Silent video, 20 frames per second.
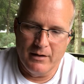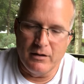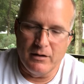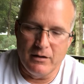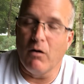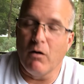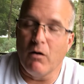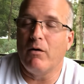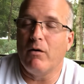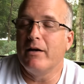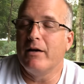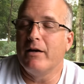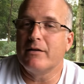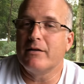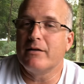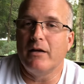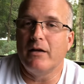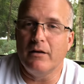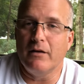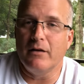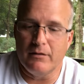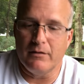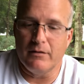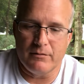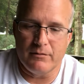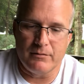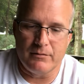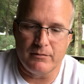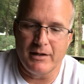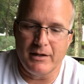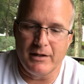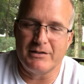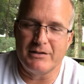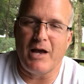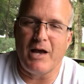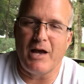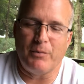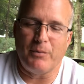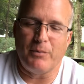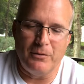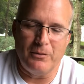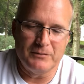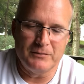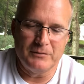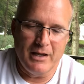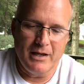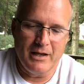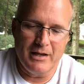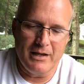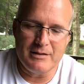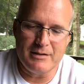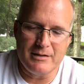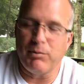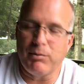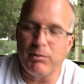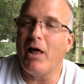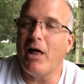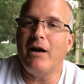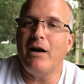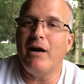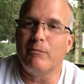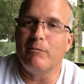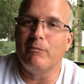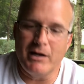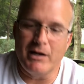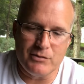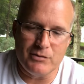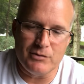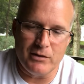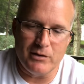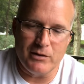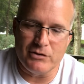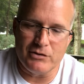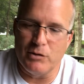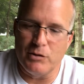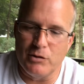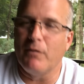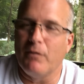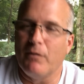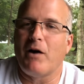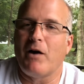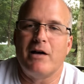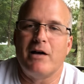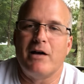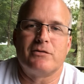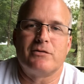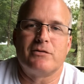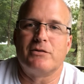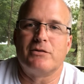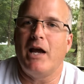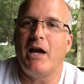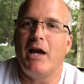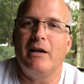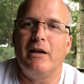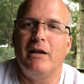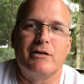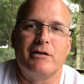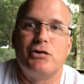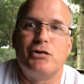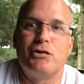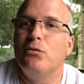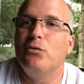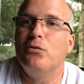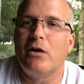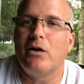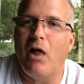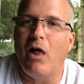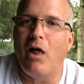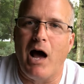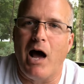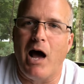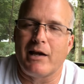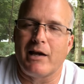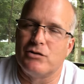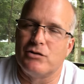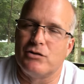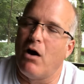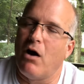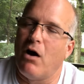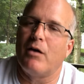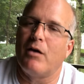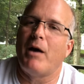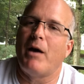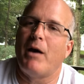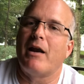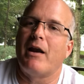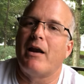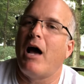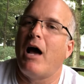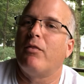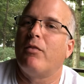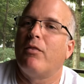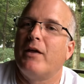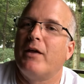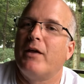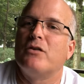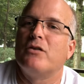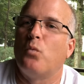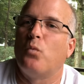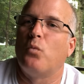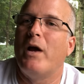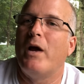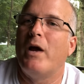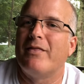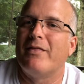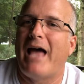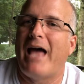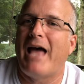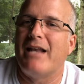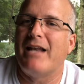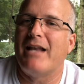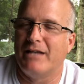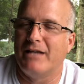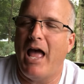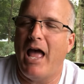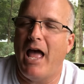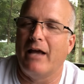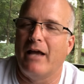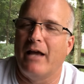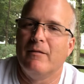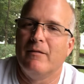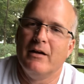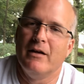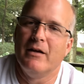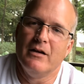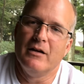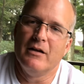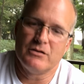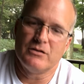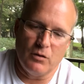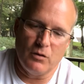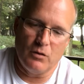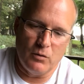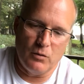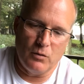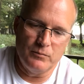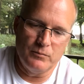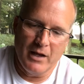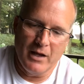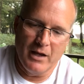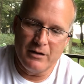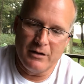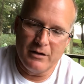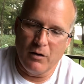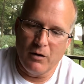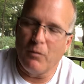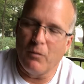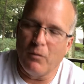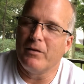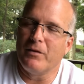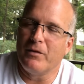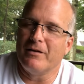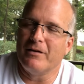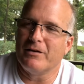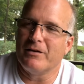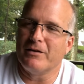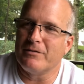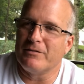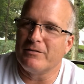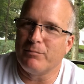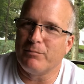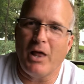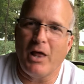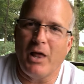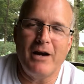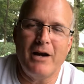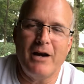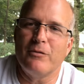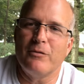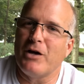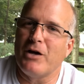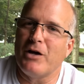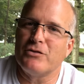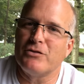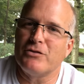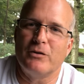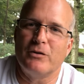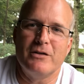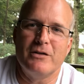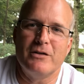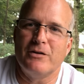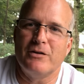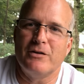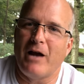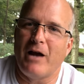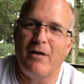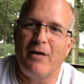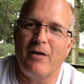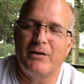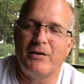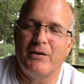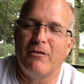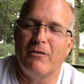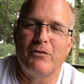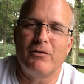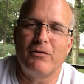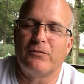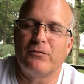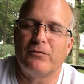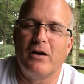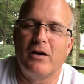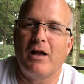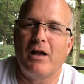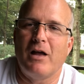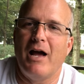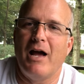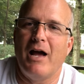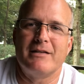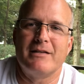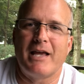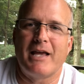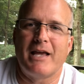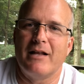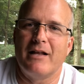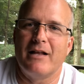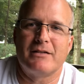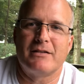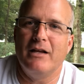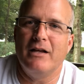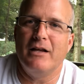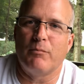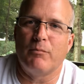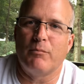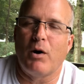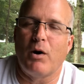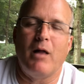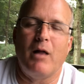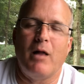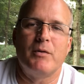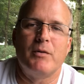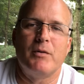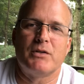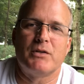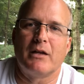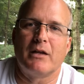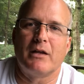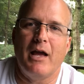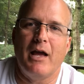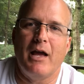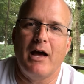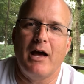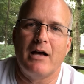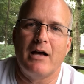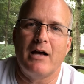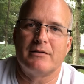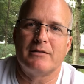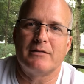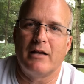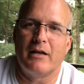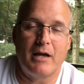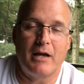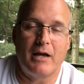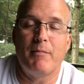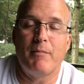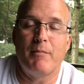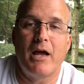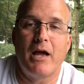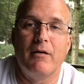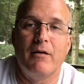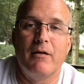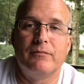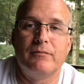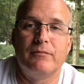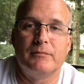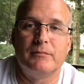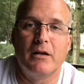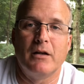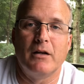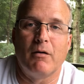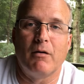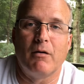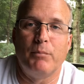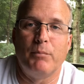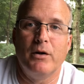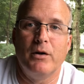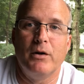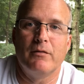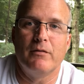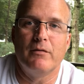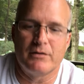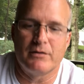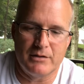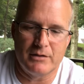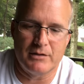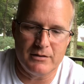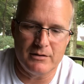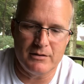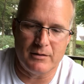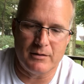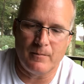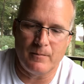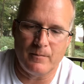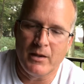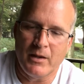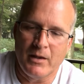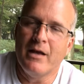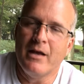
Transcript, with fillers: You know, and another example is the planner meets with the supervisor daily at 2 o'clock and talk about how things went that day. So, you know, the, the planner doesn't isn't out there on the front lines, can't see the problems and chaos that they may have, you know, put into the system.